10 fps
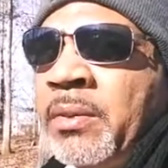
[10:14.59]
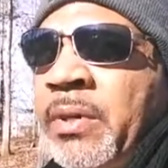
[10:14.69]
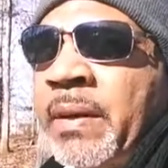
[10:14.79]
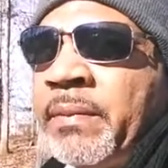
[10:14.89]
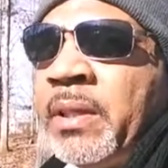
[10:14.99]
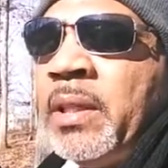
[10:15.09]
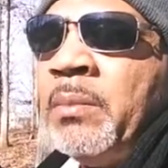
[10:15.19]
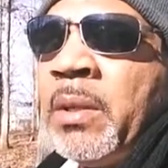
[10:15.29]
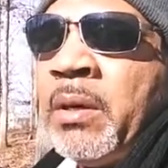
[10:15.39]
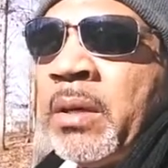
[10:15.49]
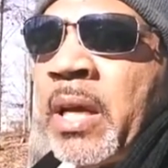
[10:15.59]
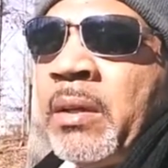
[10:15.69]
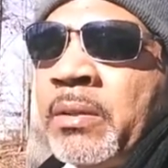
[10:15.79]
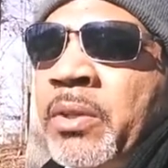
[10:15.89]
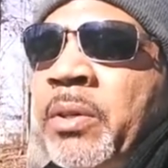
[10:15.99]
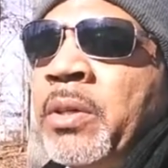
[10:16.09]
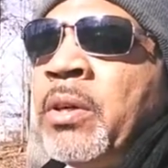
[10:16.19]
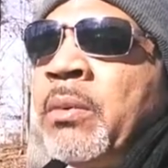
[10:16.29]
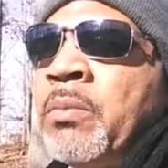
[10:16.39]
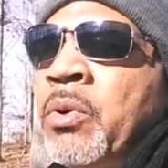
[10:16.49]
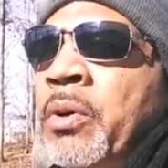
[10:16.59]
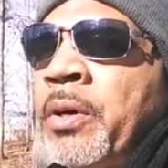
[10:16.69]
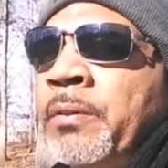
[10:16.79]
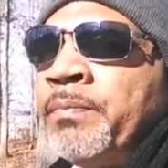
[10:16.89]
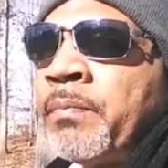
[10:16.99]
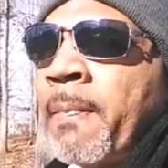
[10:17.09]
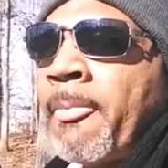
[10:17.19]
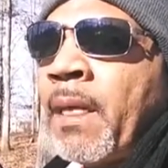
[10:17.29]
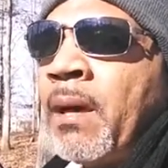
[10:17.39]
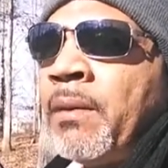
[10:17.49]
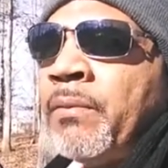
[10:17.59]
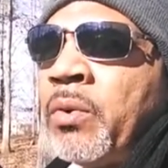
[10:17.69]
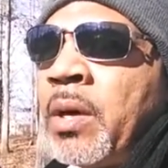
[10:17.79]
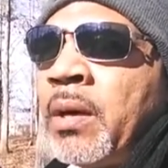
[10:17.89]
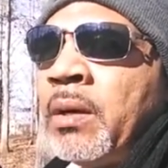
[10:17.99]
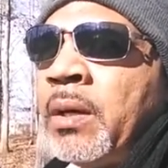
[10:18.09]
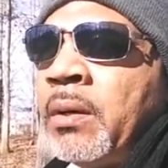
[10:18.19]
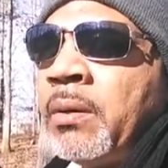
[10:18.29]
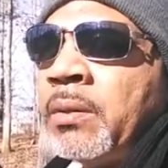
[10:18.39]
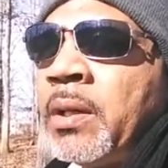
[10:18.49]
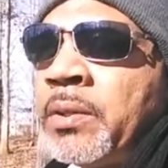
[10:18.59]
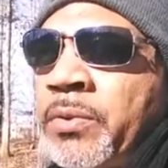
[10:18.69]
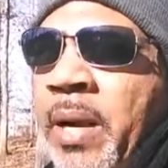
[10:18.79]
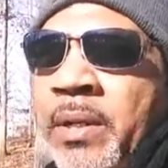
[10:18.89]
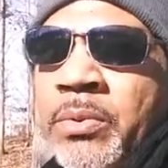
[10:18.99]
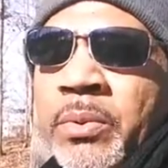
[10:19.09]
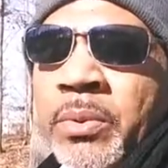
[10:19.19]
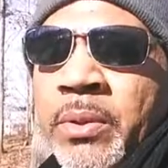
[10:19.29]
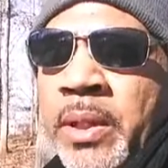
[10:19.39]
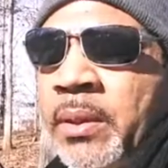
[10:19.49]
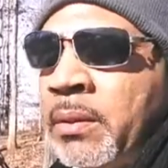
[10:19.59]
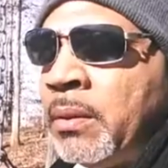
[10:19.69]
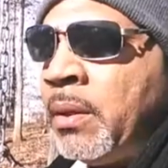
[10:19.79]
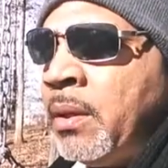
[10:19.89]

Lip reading: Drafted the email, got an attorney on board for our contractual and